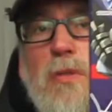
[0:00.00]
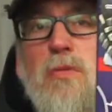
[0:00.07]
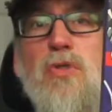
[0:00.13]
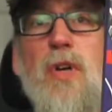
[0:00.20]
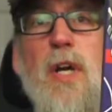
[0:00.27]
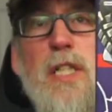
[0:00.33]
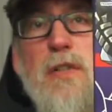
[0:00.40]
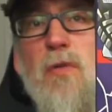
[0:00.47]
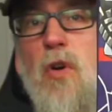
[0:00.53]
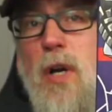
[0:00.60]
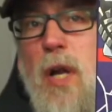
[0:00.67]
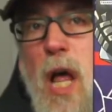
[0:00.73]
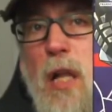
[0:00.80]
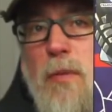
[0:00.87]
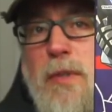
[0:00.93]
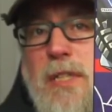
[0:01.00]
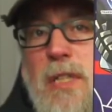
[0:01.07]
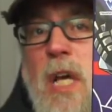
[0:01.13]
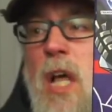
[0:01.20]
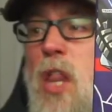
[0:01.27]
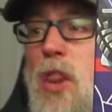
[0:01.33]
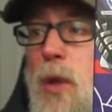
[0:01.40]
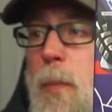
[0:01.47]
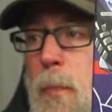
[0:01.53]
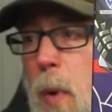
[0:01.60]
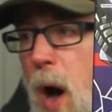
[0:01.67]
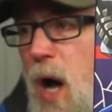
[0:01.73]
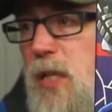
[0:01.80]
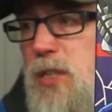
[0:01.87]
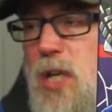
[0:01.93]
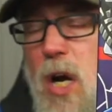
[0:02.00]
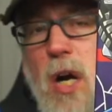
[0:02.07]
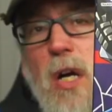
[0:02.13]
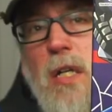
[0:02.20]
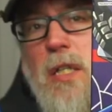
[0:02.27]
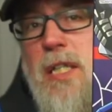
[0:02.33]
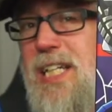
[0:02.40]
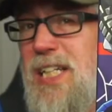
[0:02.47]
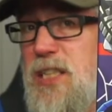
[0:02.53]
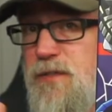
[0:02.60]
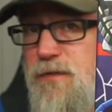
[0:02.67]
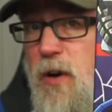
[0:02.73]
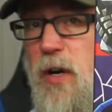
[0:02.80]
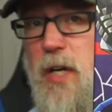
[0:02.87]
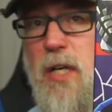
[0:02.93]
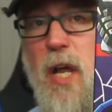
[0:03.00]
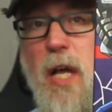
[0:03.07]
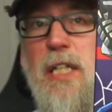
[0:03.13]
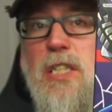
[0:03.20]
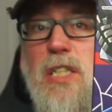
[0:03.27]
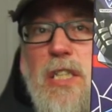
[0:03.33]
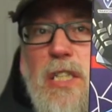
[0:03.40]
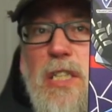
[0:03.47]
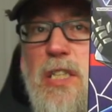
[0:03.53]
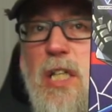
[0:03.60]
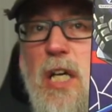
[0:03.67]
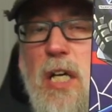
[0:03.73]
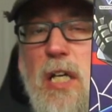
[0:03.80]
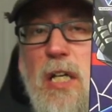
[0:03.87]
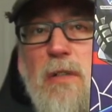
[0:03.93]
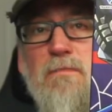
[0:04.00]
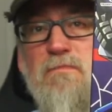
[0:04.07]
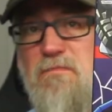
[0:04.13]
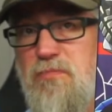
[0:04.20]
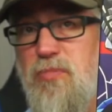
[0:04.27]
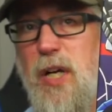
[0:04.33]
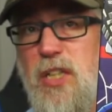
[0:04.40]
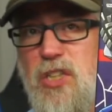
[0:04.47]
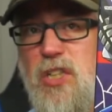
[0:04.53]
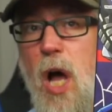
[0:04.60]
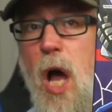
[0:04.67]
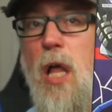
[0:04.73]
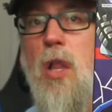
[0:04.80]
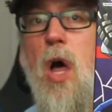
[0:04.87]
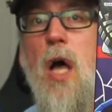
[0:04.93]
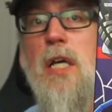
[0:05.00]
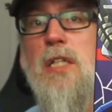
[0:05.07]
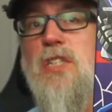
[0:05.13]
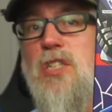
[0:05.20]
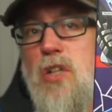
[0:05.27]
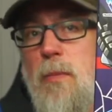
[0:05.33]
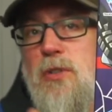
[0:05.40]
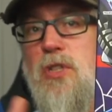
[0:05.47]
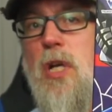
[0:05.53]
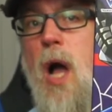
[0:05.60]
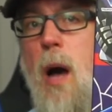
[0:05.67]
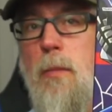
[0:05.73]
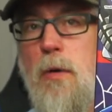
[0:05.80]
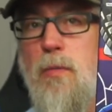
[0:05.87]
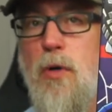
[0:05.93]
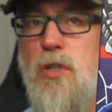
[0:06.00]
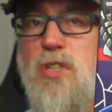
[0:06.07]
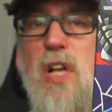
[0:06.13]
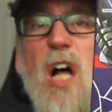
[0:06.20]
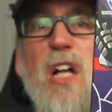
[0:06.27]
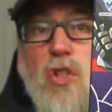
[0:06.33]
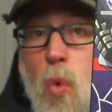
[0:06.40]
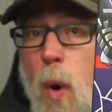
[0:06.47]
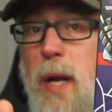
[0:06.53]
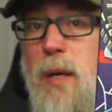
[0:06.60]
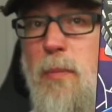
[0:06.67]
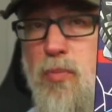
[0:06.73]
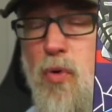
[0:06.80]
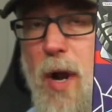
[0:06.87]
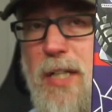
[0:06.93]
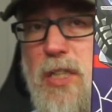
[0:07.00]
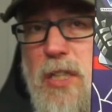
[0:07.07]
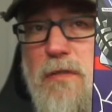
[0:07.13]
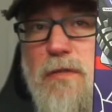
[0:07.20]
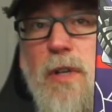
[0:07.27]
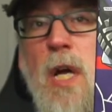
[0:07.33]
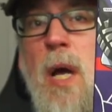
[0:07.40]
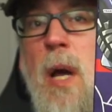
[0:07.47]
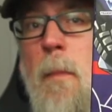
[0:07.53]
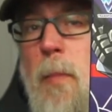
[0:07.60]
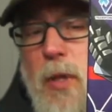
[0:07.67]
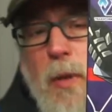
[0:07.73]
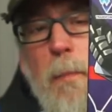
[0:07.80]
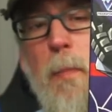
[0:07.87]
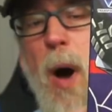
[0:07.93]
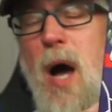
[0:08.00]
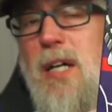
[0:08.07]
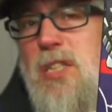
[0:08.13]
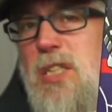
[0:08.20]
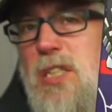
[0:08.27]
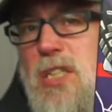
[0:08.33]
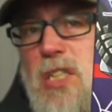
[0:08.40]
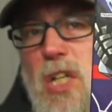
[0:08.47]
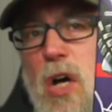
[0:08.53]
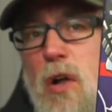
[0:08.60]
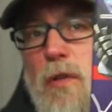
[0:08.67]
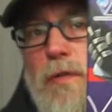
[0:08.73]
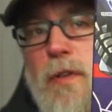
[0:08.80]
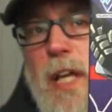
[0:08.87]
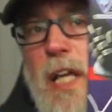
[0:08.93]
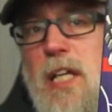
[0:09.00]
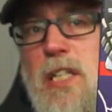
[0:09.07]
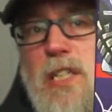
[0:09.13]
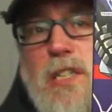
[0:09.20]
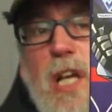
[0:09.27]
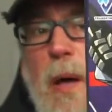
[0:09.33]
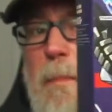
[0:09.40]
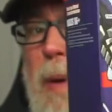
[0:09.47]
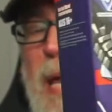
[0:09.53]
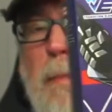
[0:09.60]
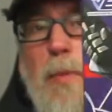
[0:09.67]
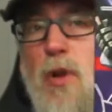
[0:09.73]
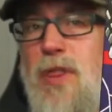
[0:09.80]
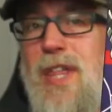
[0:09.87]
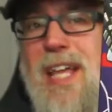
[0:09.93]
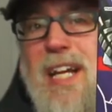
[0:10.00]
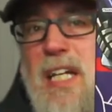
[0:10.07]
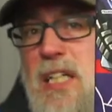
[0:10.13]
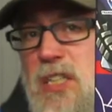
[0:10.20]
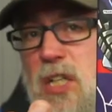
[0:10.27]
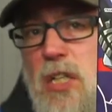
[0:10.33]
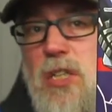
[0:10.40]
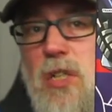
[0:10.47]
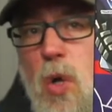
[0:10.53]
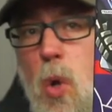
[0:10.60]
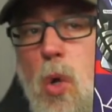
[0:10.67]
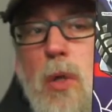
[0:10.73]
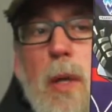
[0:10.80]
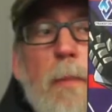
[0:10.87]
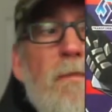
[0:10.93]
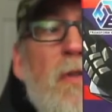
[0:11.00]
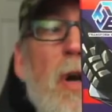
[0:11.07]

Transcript: Transform Element. The box art is very nice. It's pretty stylized. It's almost a comic book style. It's quite impressive, but the box itself is paper thin and it doesn't hold up very